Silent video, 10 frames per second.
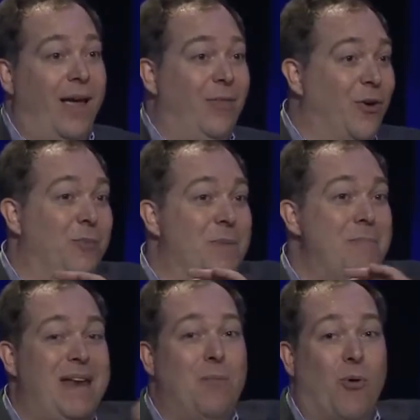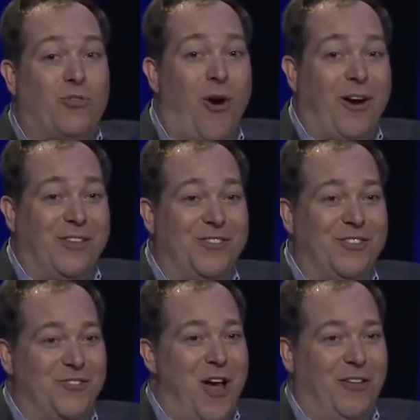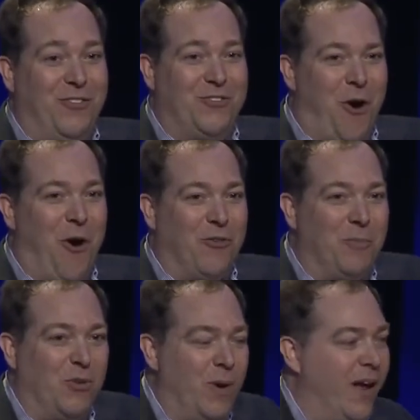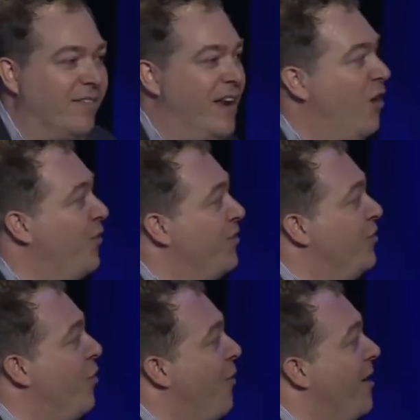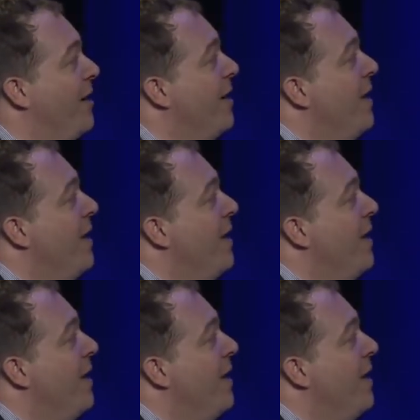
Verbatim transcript: There could be many more targets, just not stars, between us and Alpha Centauri.